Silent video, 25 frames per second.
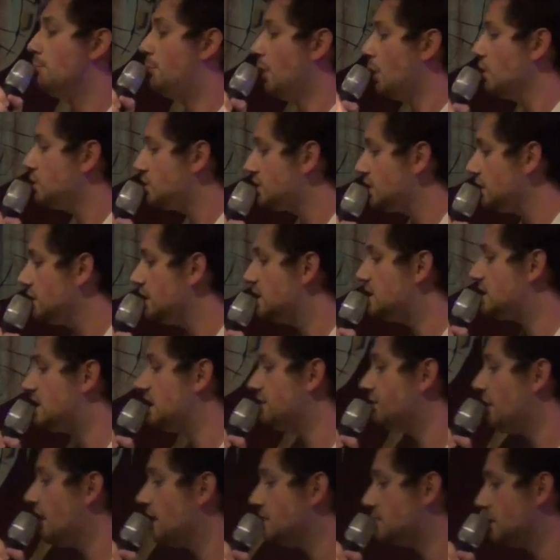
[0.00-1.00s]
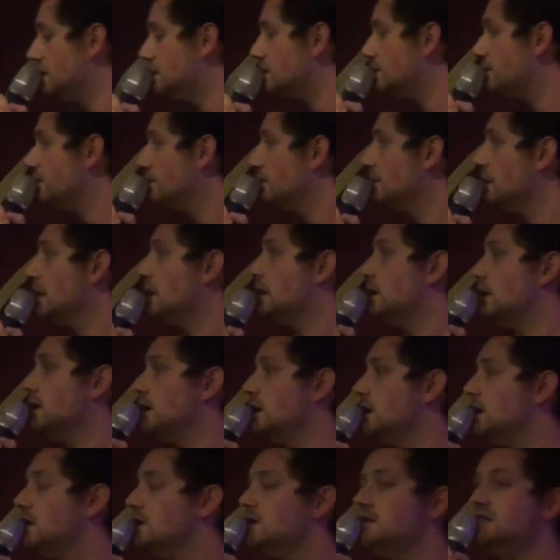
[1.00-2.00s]
but it's divided
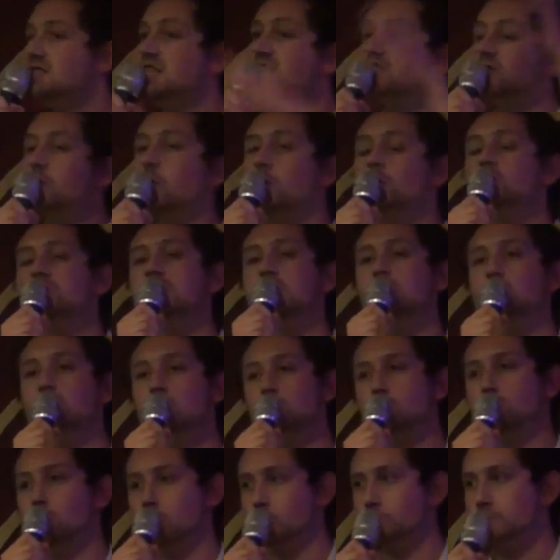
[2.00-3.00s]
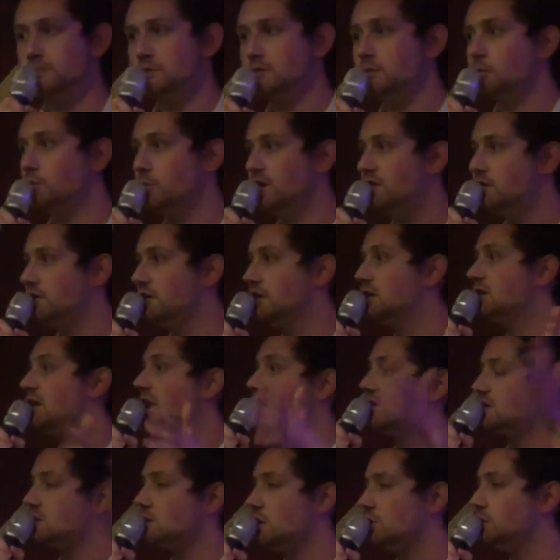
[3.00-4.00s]
in discontinuous groups. We see
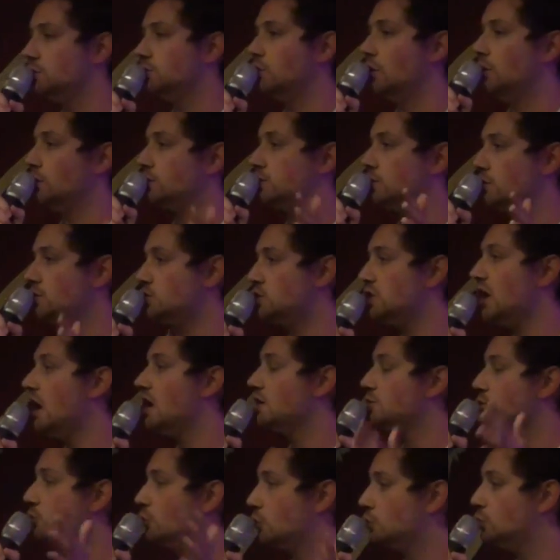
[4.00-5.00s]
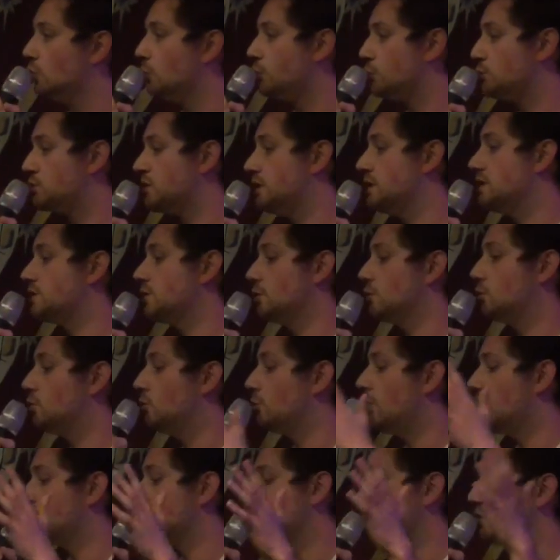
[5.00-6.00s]
cats and dogs and sharks and octopuses and
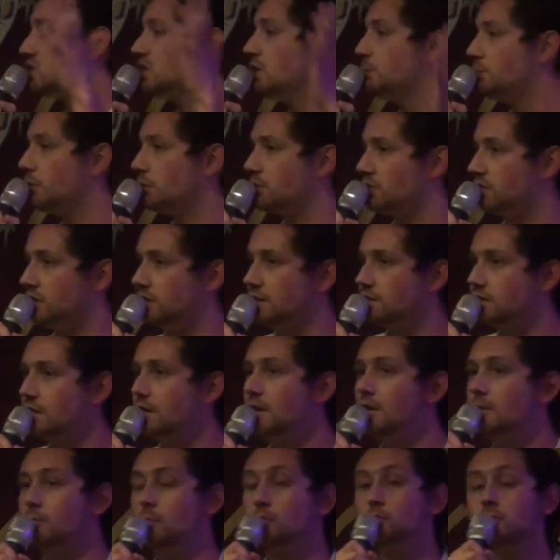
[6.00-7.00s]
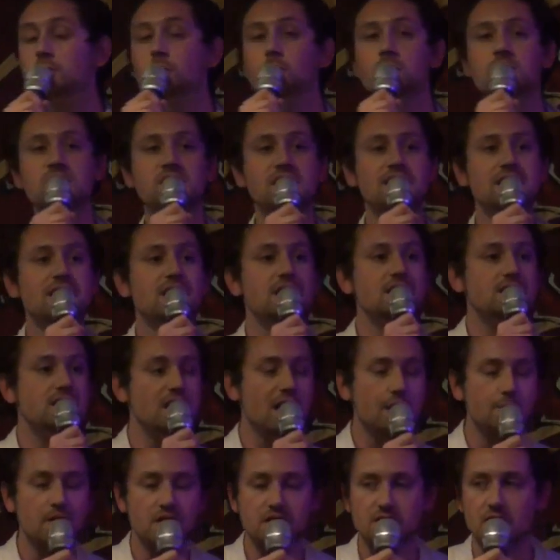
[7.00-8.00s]
humans and chimpanzees, but we don't see any
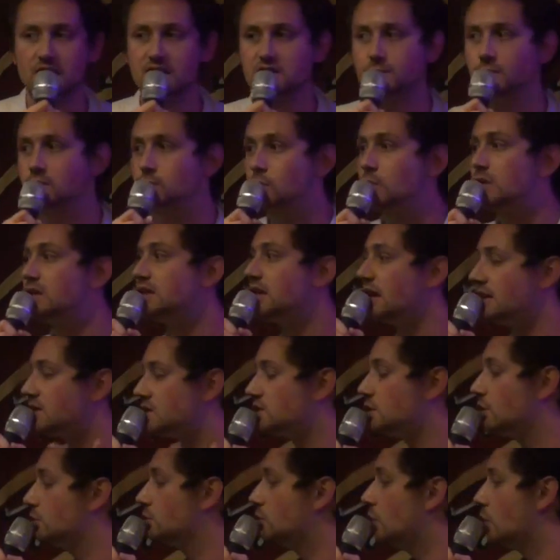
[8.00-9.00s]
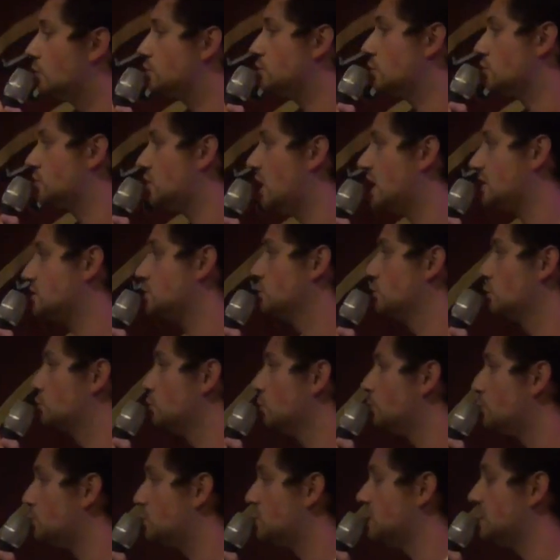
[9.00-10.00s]
intermediates between cats and dogs or sharks and
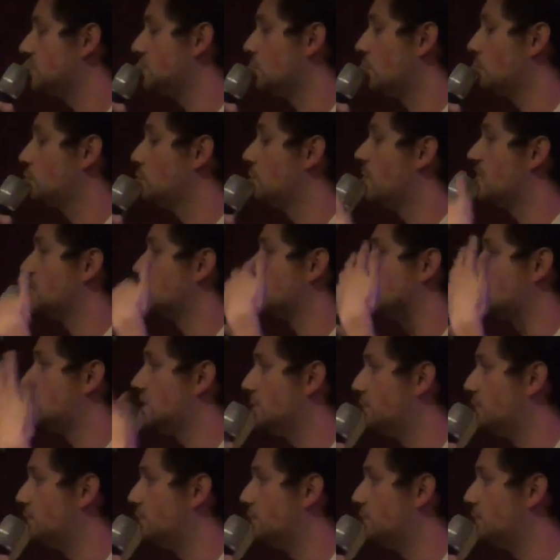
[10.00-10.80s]
octopuses or humans and